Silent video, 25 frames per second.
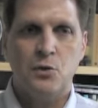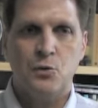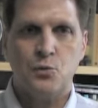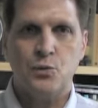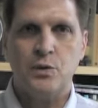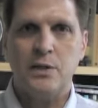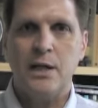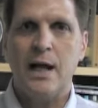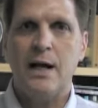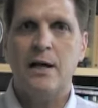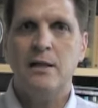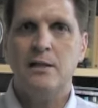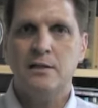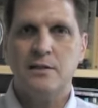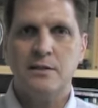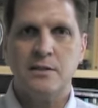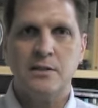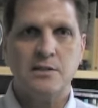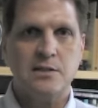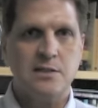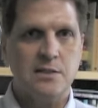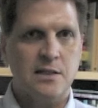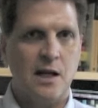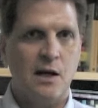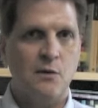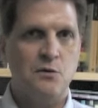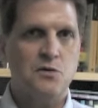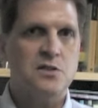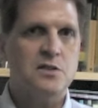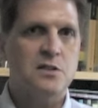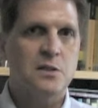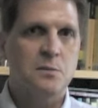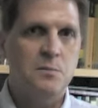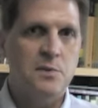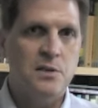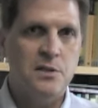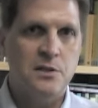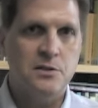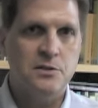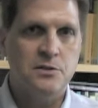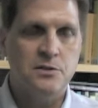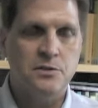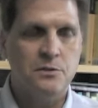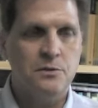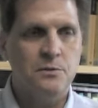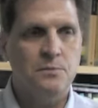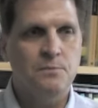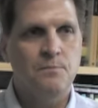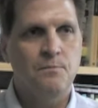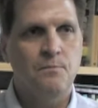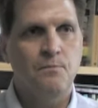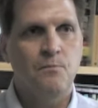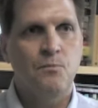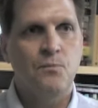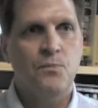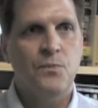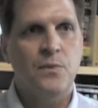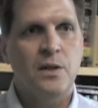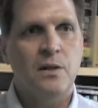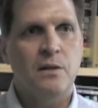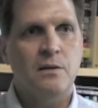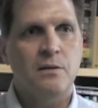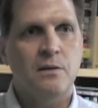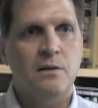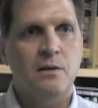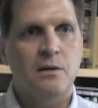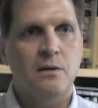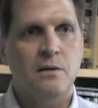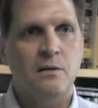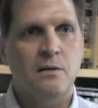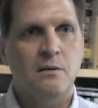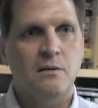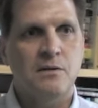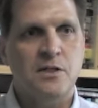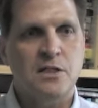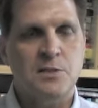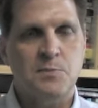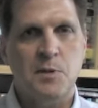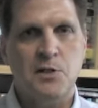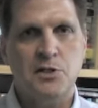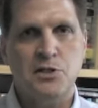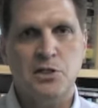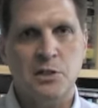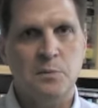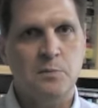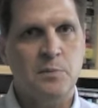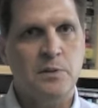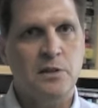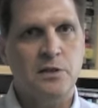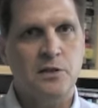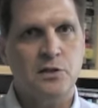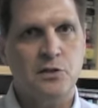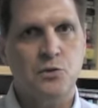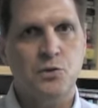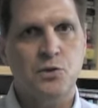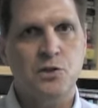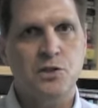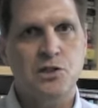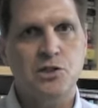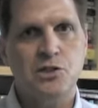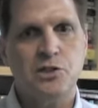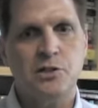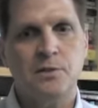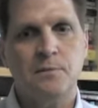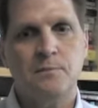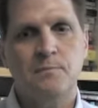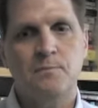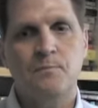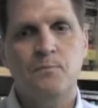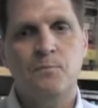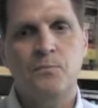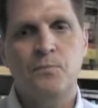realities that I was committed to, especially being a Christian.